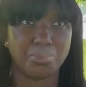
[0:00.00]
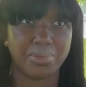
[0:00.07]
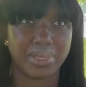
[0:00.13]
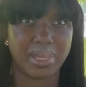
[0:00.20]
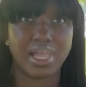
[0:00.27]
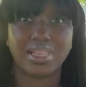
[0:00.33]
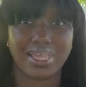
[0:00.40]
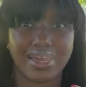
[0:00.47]

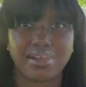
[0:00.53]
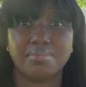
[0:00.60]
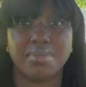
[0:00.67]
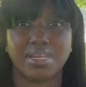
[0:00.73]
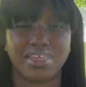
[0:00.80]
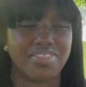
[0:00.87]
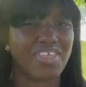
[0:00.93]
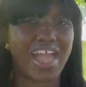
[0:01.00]
But a lot of
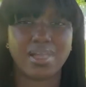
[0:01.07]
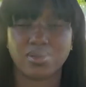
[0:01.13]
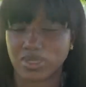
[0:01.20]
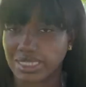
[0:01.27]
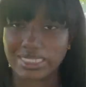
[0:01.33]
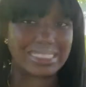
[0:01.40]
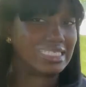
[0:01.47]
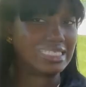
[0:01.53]
money,
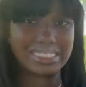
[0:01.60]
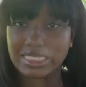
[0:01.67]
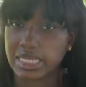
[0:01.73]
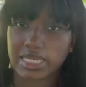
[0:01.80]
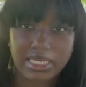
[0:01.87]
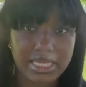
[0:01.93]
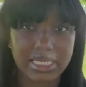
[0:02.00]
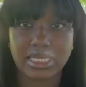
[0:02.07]
thousands,
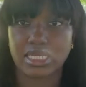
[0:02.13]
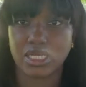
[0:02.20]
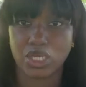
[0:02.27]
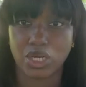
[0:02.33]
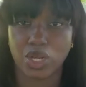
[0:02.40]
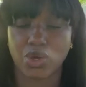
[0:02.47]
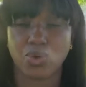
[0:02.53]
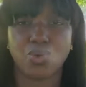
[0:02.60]

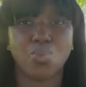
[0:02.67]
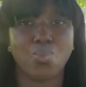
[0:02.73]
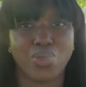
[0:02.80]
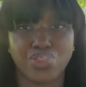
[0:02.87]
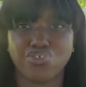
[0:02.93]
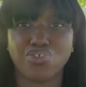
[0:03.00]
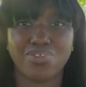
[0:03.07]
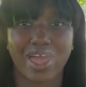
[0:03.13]
you know,
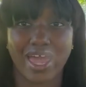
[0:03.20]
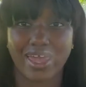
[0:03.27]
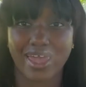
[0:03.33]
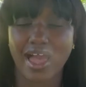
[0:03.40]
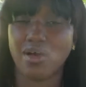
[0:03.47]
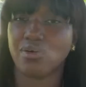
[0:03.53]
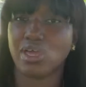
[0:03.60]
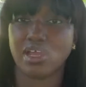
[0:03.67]
went through that
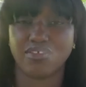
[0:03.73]
account.